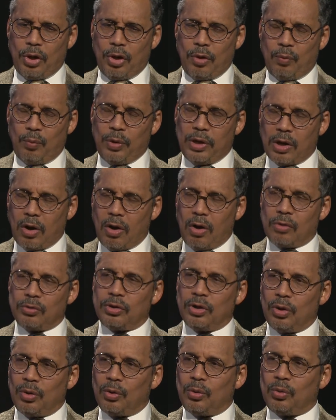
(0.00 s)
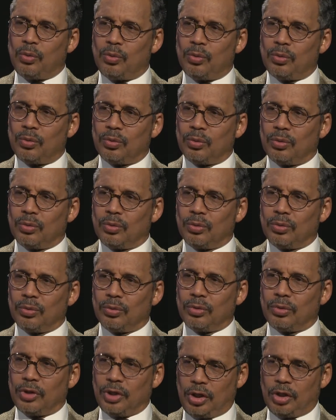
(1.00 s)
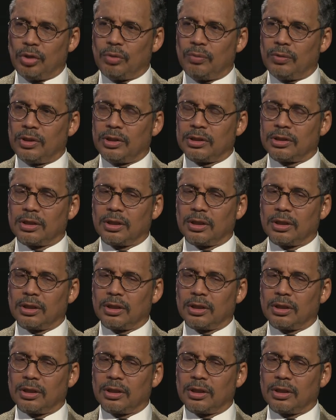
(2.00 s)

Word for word: We all know the good ones.